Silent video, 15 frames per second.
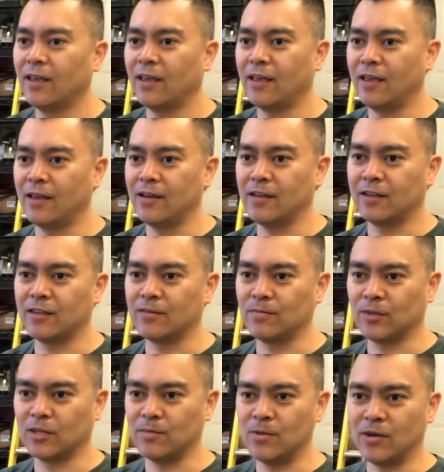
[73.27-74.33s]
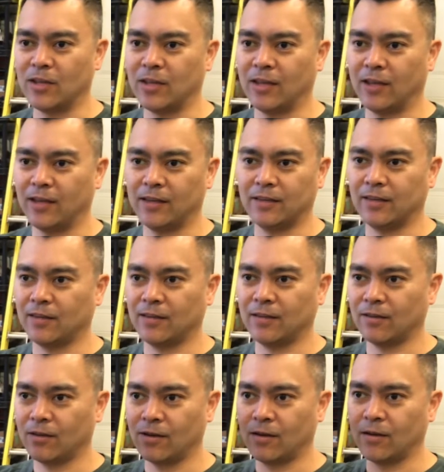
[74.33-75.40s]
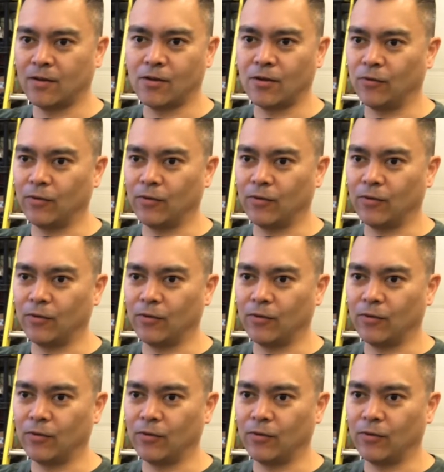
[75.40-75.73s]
and it can communicate all